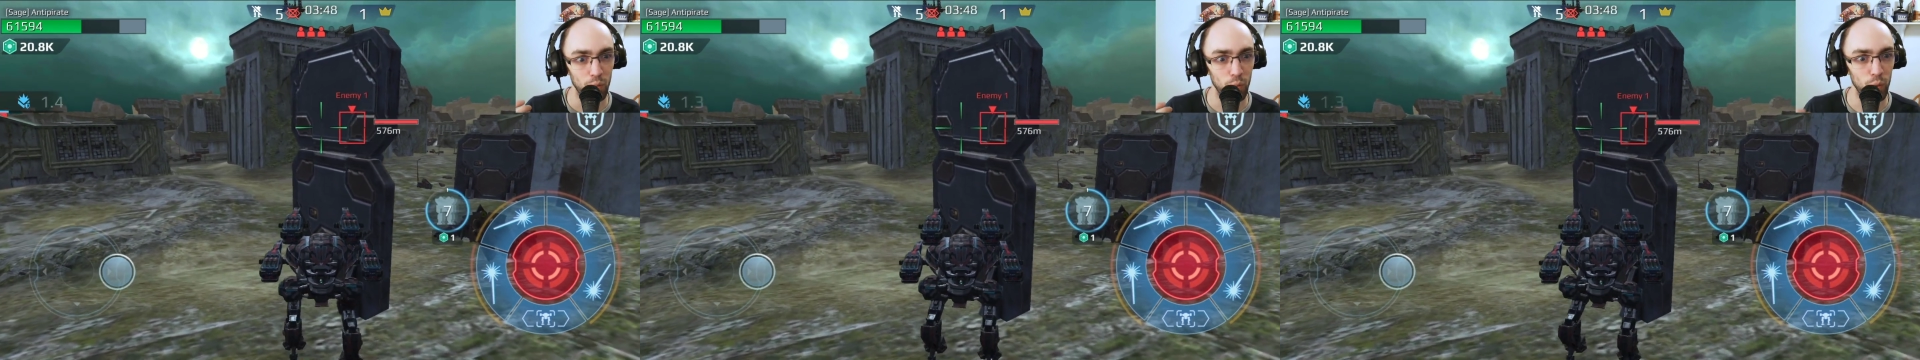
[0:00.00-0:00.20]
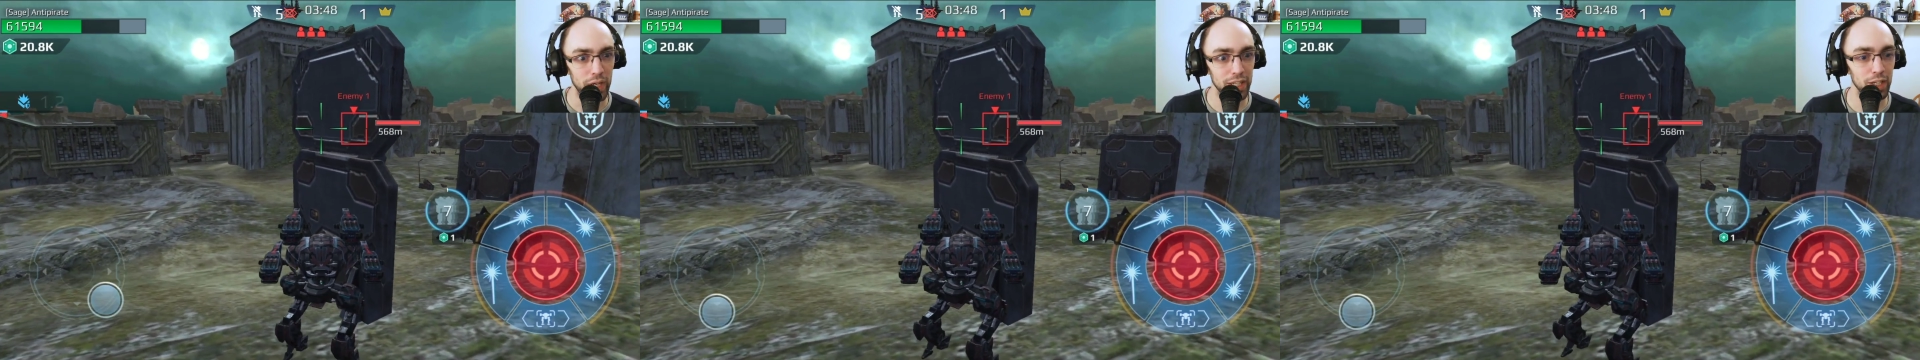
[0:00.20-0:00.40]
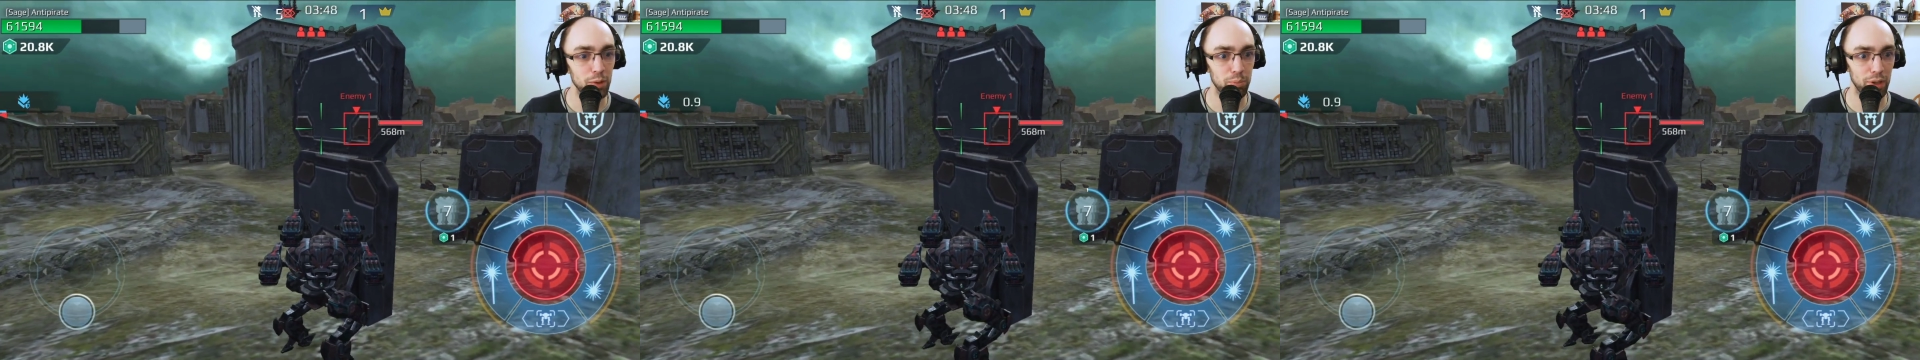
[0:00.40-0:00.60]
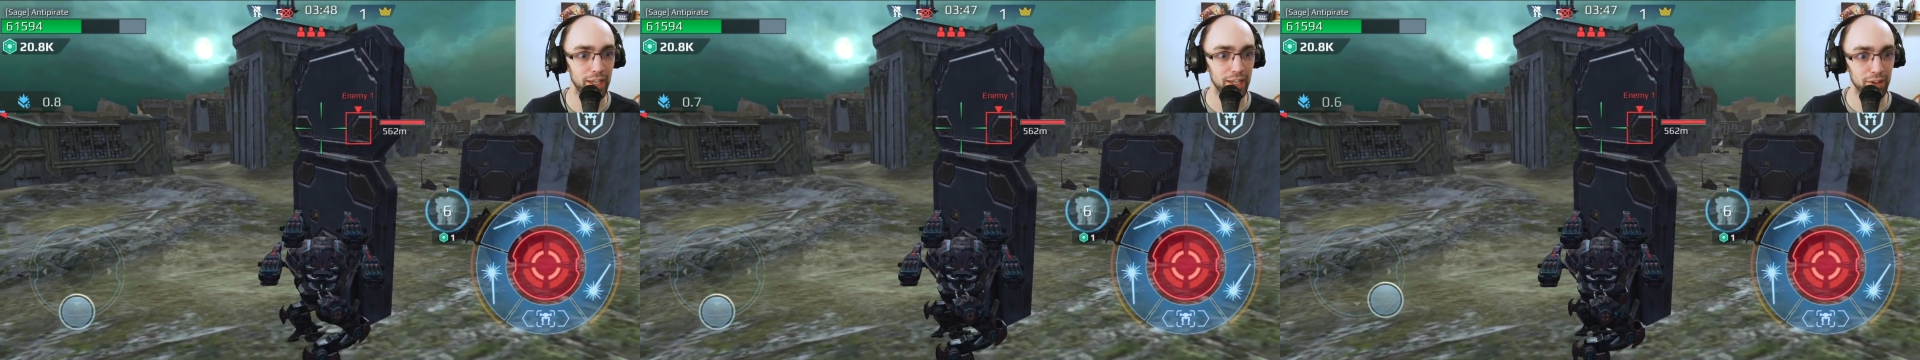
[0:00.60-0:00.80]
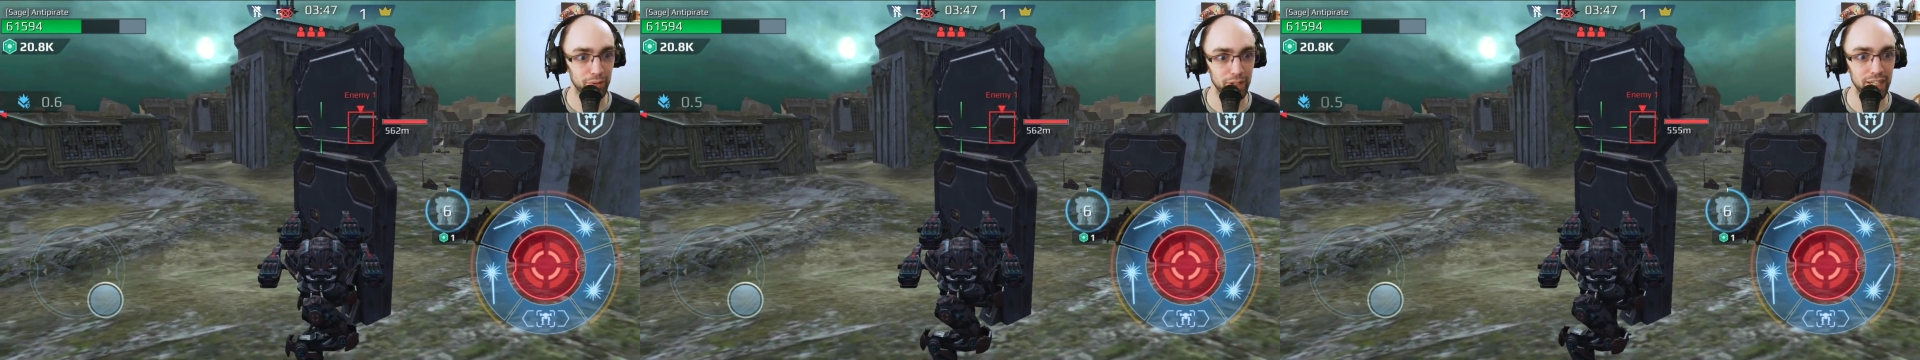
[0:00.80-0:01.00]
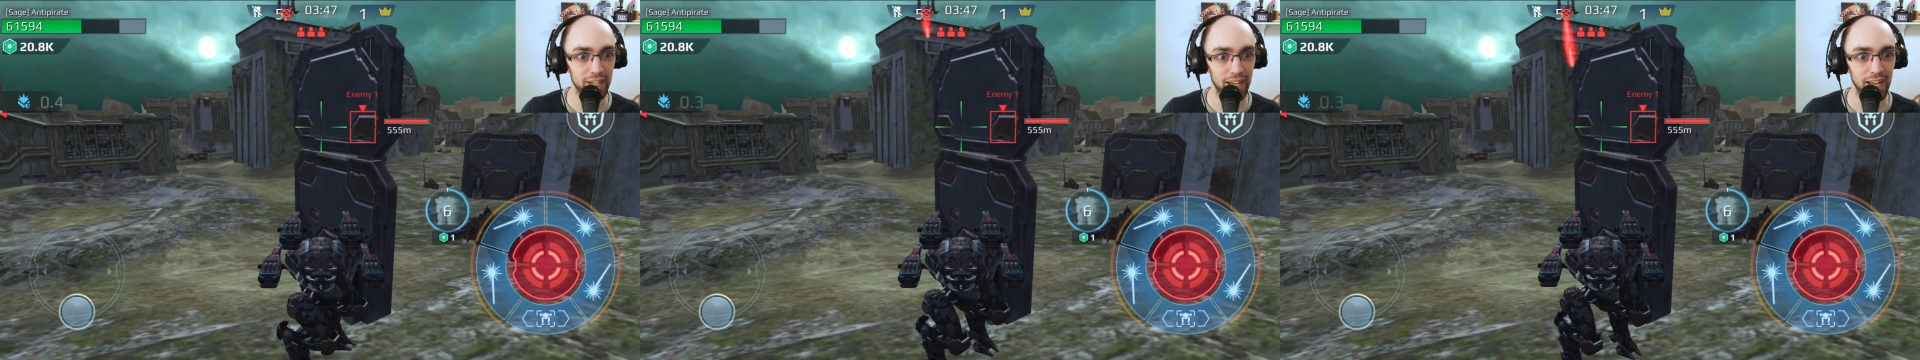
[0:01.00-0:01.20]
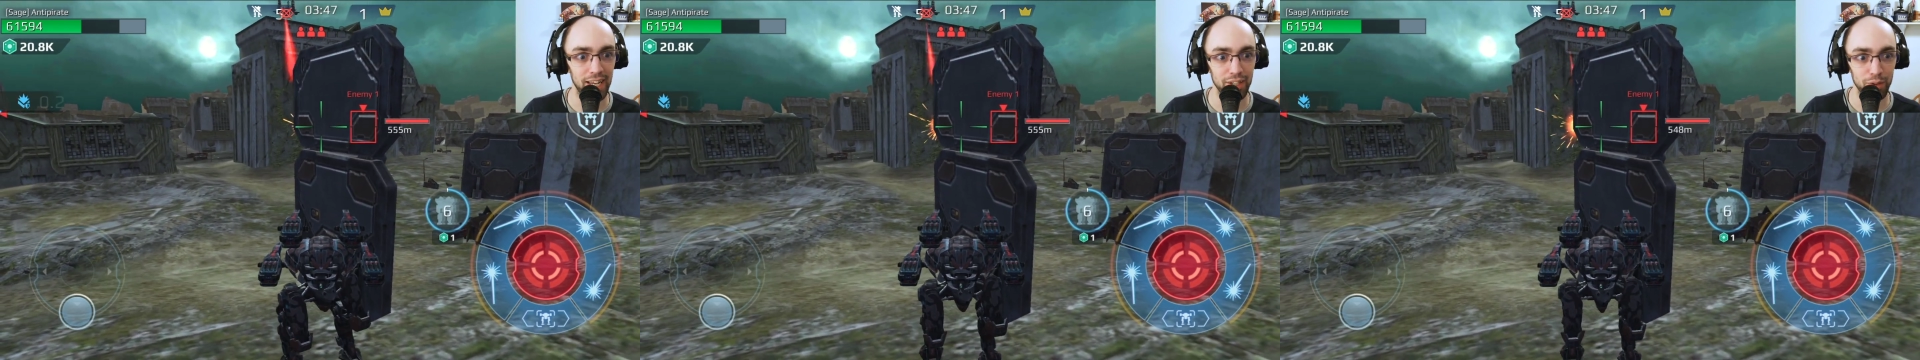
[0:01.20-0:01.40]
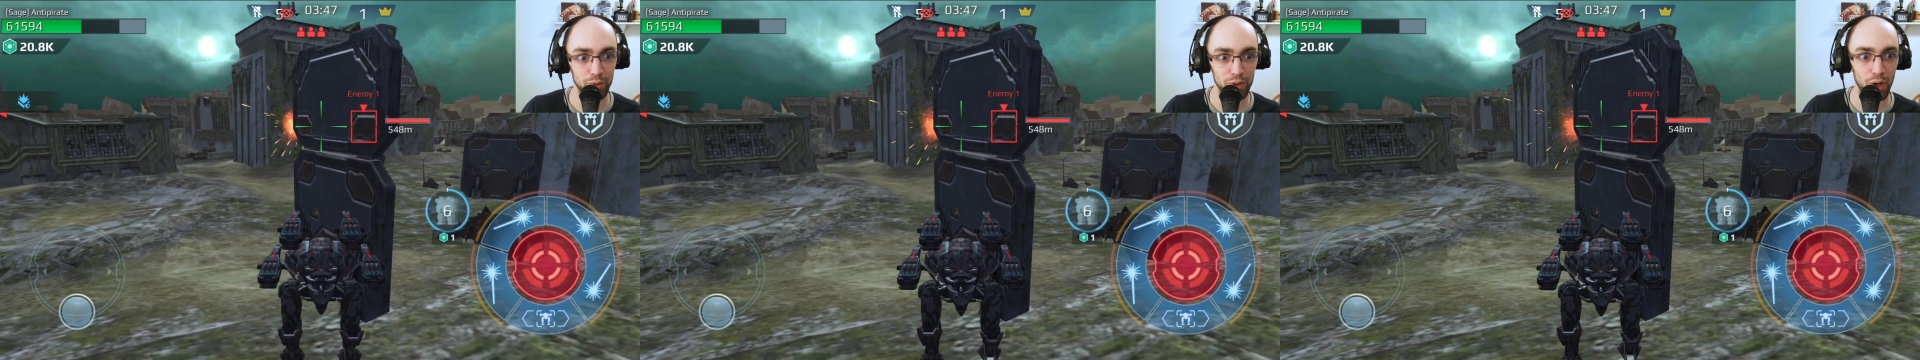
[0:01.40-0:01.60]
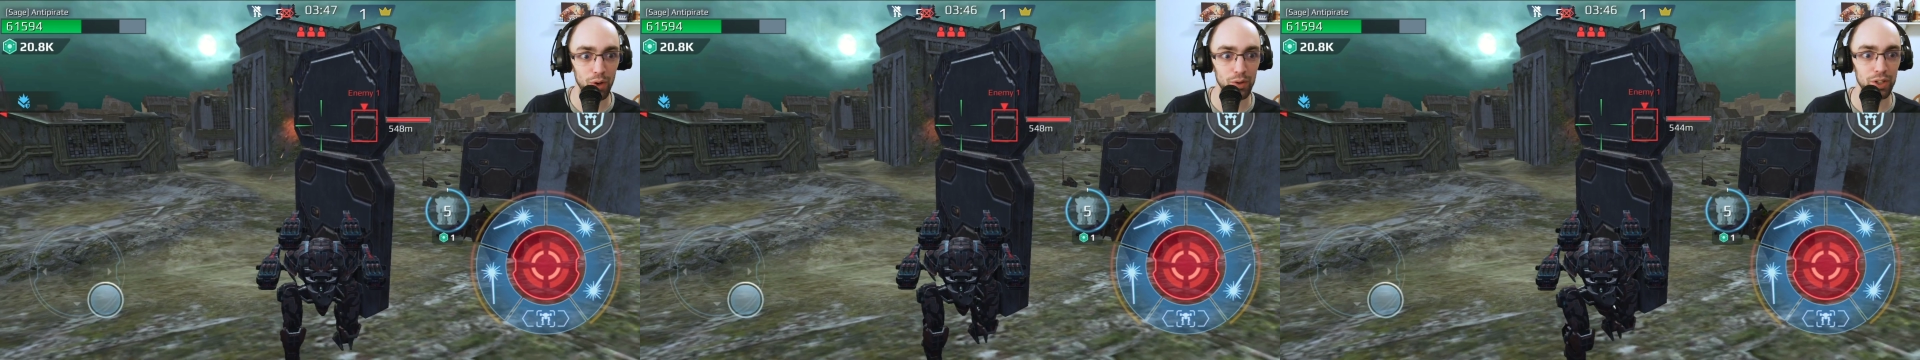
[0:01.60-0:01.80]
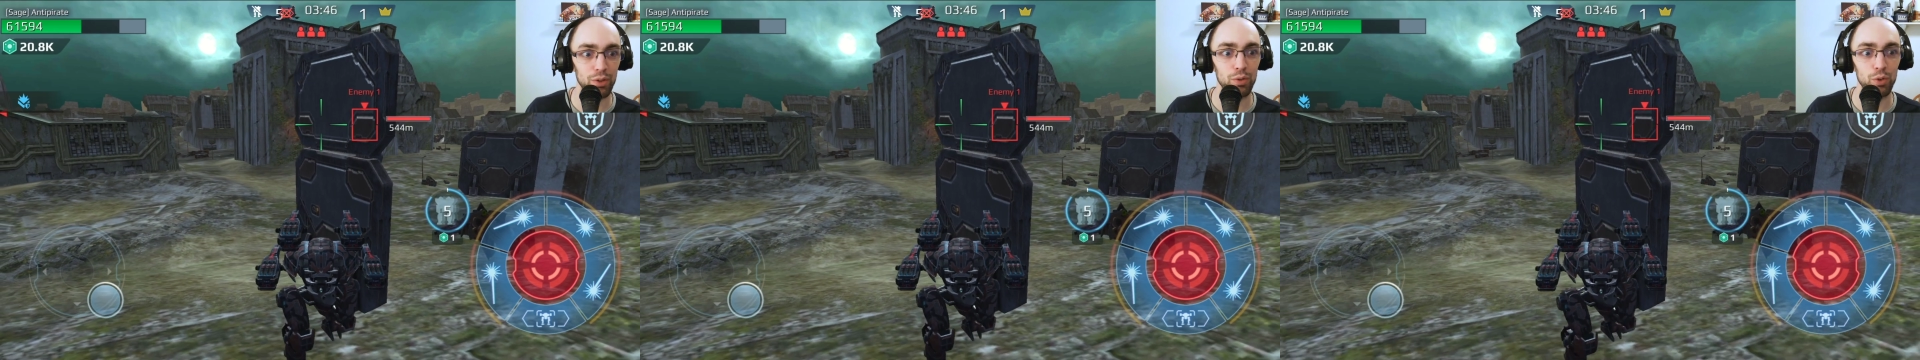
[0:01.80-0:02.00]
when you're playing Arena and you
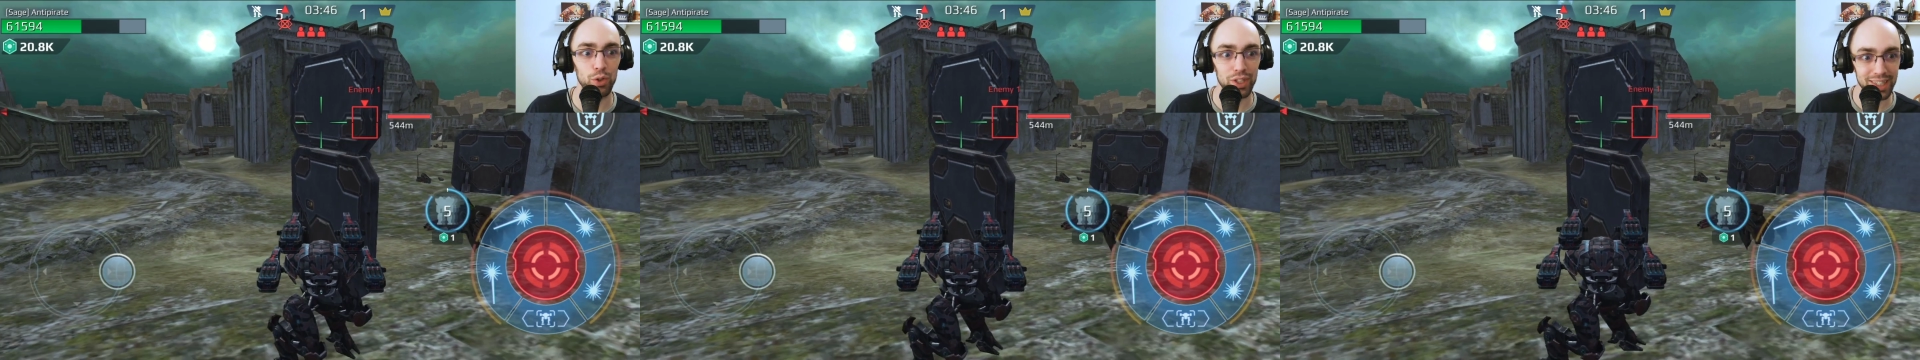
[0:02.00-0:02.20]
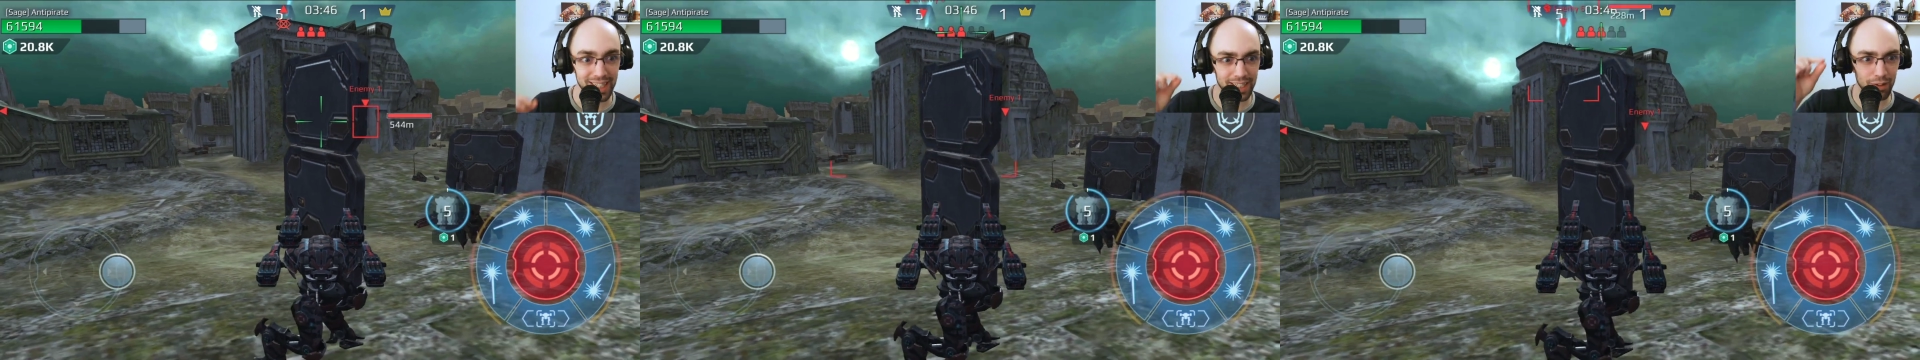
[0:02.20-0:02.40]
need